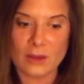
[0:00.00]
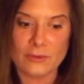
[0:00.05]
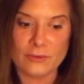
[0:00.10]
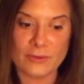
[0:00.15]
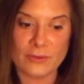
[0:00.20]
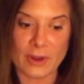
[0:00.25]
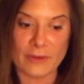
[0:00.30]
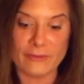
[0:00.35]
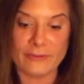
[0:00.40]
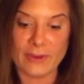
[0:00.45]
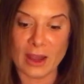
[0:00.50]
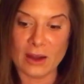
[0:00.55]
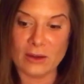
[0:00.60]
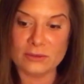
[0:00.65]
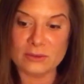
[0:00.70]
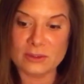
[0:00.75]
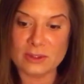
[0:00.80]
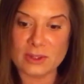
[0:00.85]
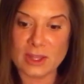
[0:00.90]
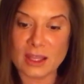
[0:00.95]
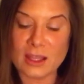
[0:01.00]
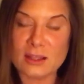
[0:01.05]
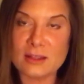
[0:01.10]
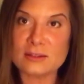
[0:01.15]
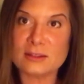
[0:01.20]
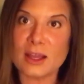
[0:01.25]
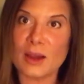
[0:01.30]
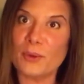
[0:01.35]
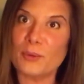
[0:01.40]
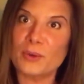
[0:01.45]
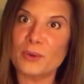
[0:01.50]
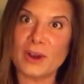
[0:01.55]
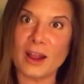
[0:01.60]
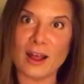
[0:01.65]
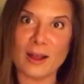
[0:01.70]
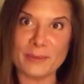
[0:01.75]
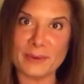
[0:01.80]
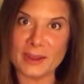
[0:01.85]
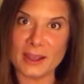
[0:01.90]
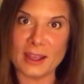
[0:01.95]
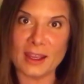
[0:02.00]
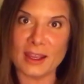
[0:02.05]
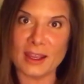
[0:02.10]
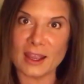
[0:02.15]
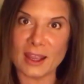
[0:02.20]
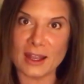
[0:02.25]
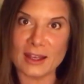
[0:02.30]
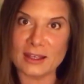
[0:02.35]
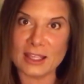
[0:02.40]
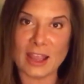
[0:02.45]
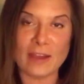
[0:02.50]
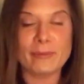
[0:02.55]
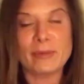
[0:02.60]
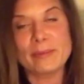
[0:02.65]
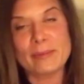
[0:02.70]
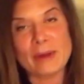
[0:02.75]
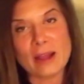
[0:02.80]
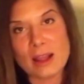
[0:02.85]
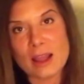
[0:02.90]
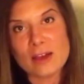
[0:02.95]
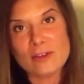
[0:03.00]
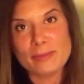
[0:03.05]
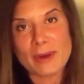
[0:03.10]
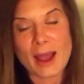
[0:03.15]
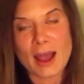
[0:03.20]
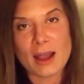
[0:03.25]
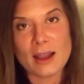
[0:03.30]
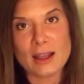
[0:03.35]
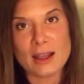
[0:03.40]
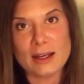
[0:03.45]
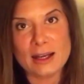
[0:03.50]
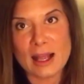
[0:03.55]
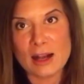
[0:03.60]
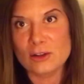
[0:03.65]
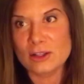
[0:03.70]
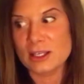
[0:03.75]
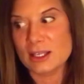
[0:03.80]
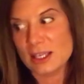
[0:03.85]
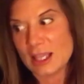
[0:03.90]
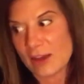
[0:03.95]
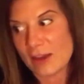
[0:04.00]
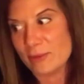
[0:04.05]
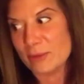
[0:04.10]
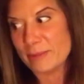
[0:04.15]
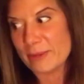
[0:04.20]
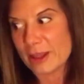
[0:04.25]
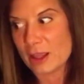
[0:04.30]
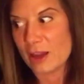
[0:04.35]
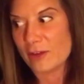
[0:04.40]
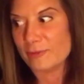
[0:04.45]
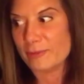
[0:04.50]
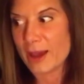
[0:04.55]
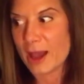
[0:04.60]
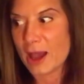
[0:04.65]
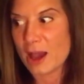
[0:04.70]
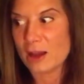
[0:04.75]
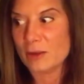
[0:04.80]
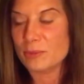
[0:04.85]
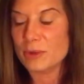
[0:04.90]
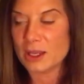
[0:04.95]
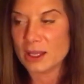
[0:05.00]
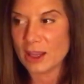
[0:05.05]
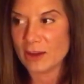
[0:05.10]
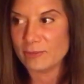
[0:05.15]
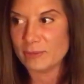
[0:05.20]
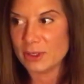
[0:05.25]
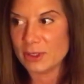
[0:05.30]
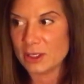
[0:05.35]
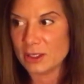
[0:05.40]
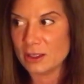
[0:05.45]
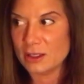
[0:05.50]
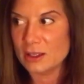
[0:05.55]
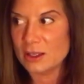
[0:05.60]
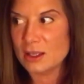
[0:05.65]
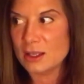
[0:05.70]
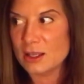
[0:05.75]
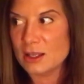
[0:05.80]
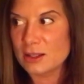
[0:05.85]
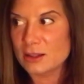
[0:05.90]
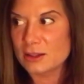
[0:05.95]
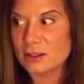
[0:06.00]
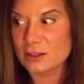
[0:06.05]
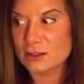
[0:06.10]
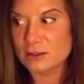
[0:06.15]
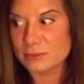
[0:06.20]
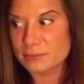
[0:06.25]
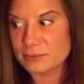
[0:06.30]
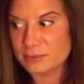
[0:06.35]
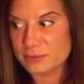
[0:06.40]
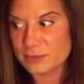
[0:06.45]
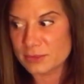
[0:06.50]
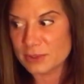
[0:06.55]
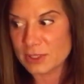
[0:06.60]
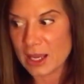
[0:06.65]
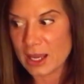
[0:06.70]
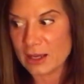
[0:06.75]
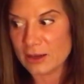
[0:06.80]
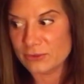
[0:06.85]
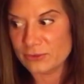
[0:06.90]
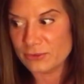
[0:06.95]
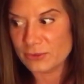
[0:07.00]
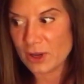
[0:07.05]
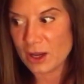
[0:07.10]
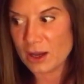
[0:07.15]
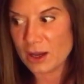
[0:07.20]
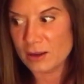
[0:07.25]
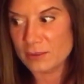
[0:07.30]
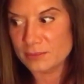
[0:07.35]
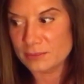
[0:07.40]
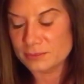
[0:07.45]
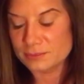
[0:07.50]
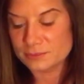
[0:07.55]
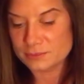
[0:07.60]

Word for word: I found things that would help me and gave me my life back, and not only gave me my life back, but gave me the life um,